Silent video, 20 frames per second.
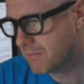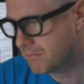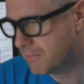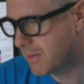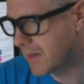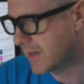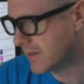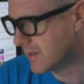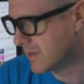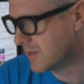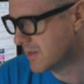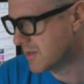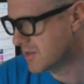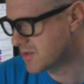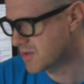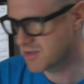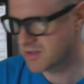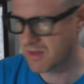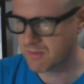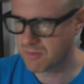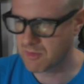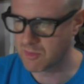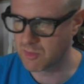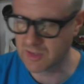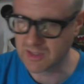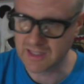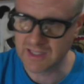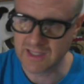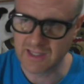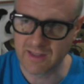But it is susceptible
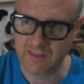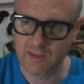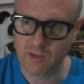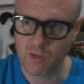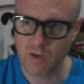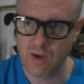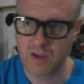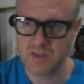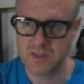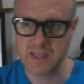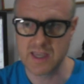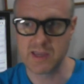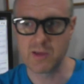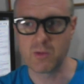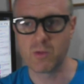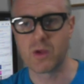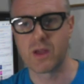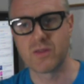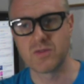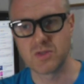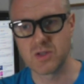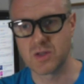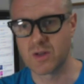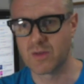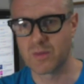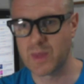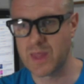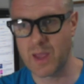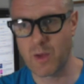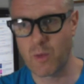to getting the crazy heat waves. You know,
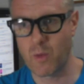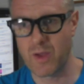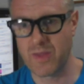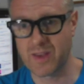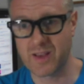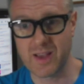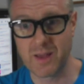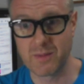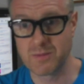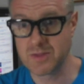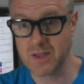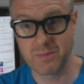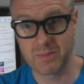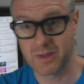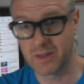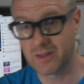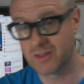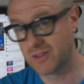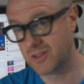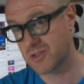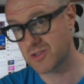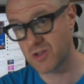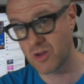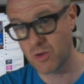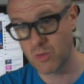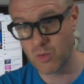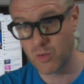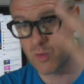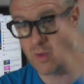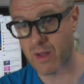when that weather comes up, it can just
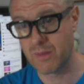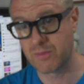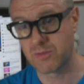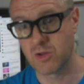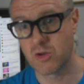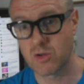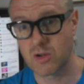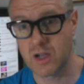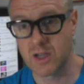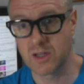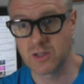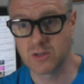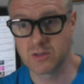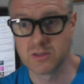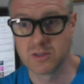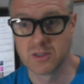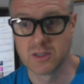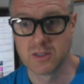go all the way up to Hokkaido.